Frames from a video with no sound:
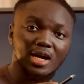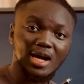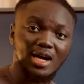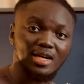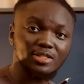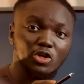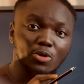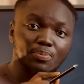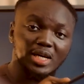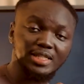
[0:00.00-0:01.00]
and
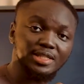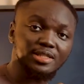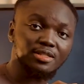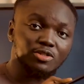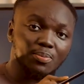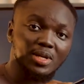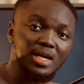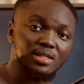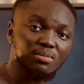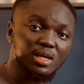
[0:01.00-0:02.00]
your basis in
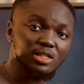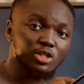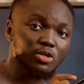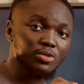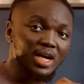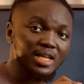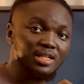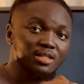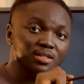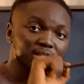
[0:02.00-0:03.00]
supply and demand, your
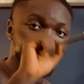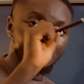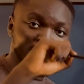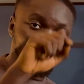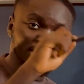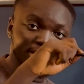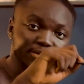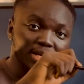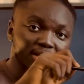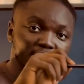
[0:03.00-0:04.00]
rally, the base
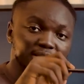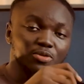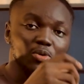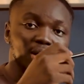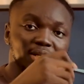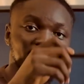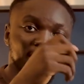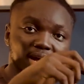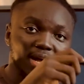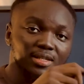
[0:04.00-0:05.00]
area, that is where there
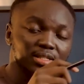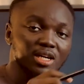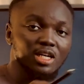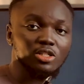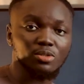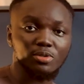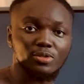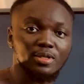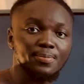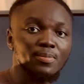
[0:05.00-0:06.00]
are interactions
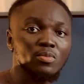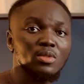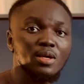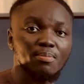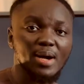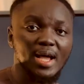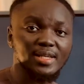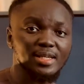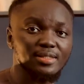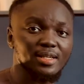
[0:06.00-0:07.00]
between
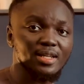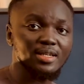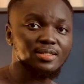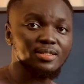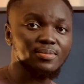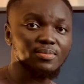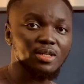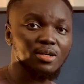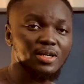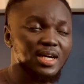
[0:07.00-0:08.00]
buyers and sellers,
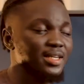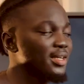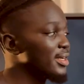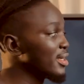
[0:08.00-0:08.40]
all right?